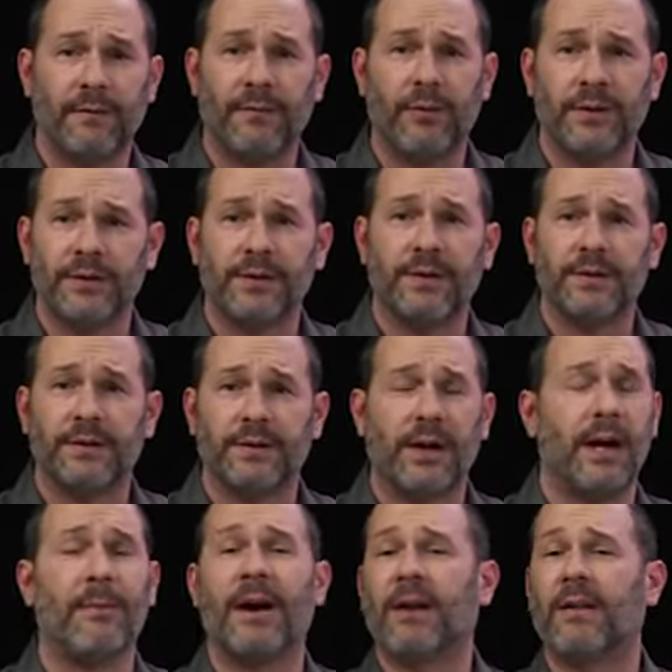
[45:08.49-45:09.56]
for instance.
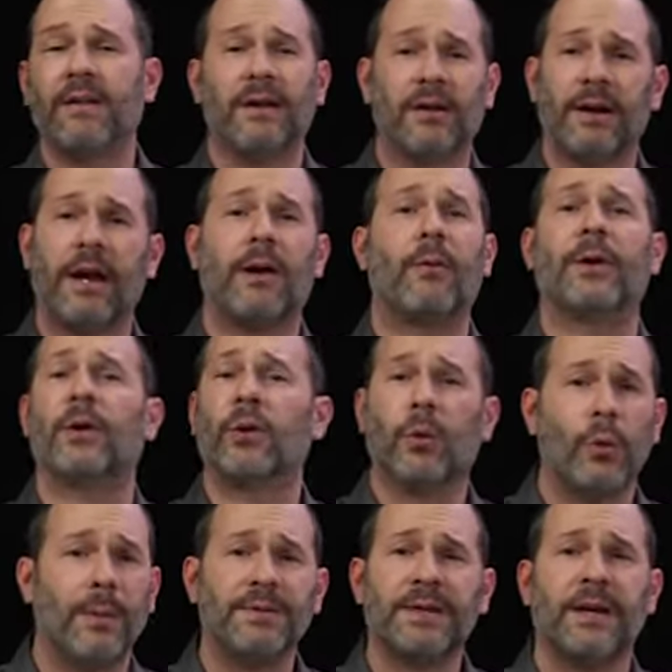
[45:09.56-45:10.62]
Okay, I'm out on the internet. I want to go to
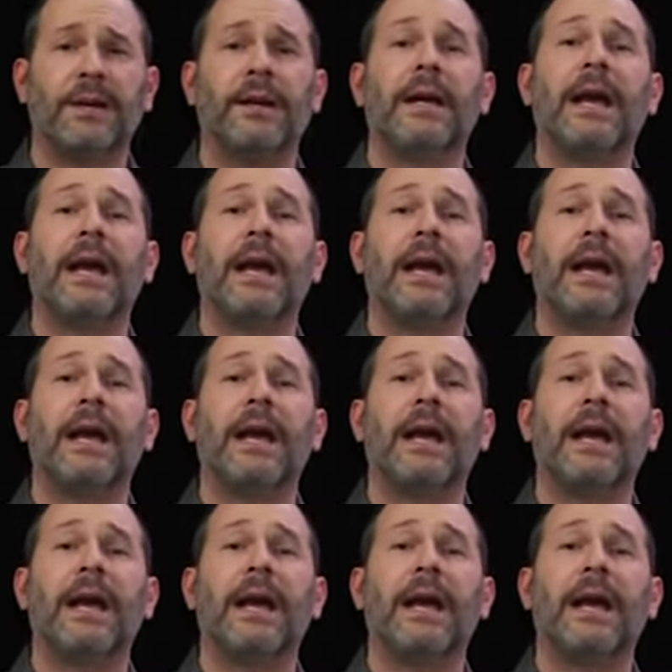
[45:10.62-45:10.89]
a website.